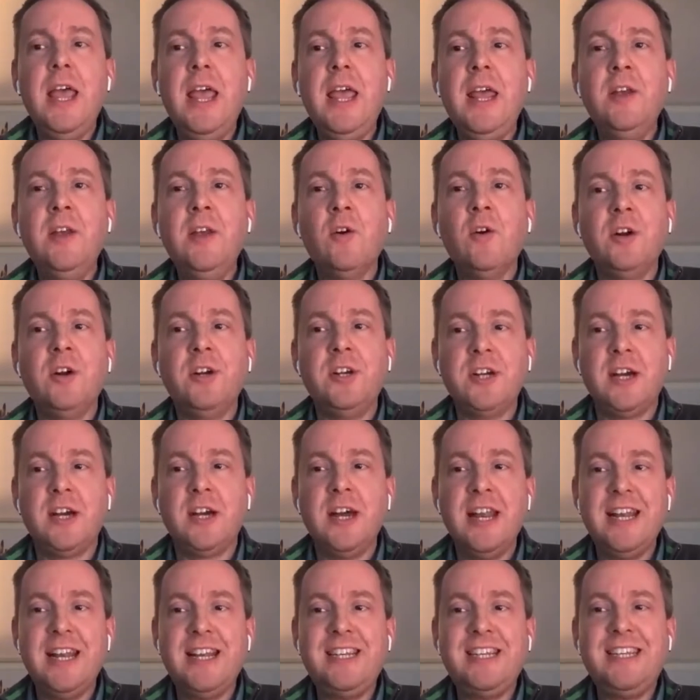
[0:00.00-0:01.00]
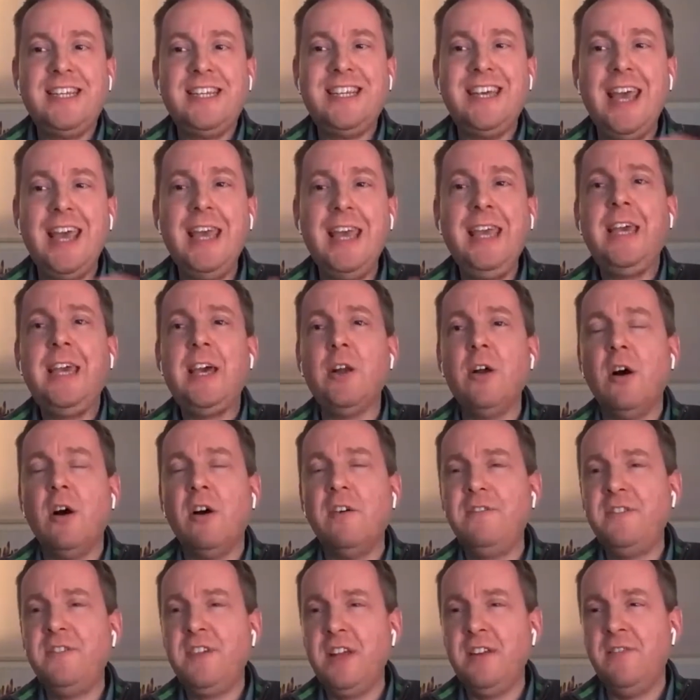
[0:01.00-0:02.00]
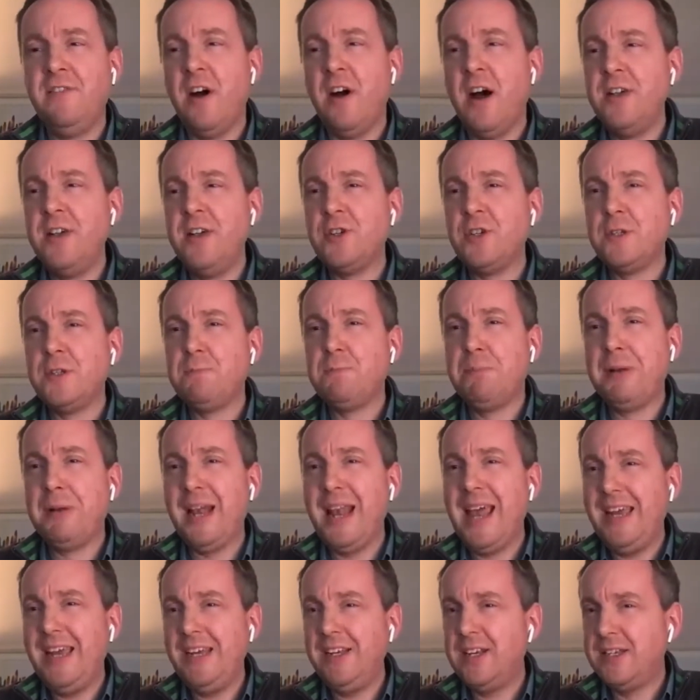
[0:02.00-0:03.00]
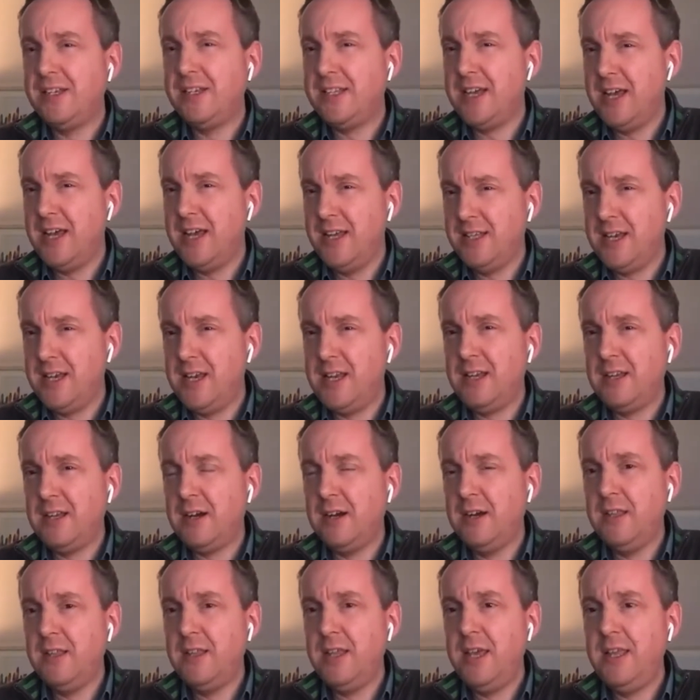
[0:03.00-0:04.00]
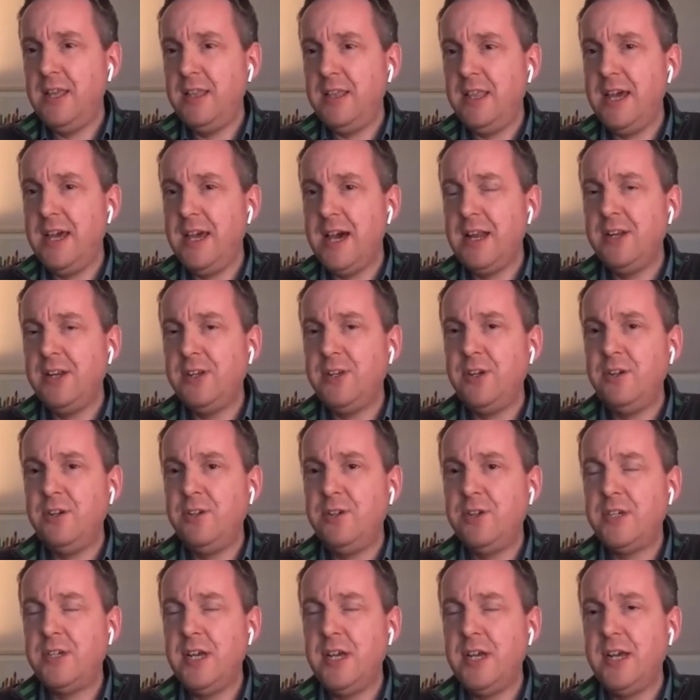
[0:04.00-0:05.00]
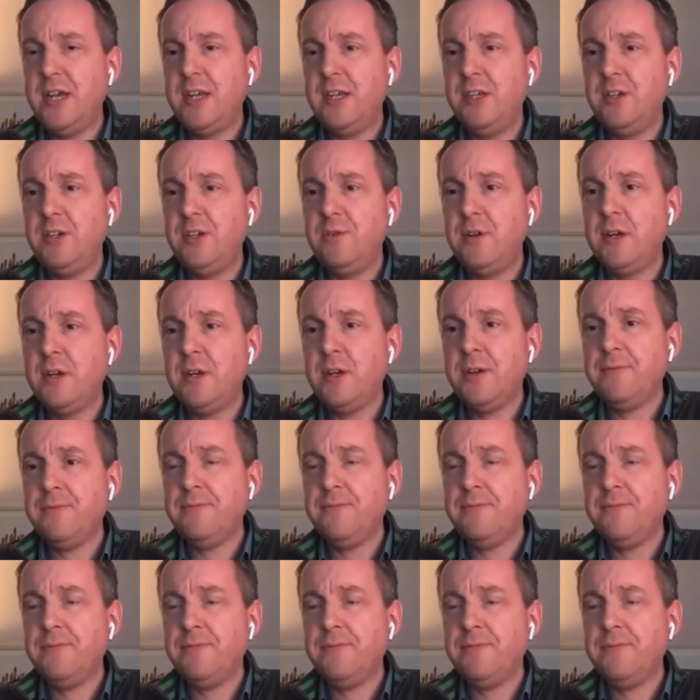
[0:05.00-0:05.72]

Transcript: in order to kind of take it off the advisor's plate? Is that kind of the attitude you're taking to it?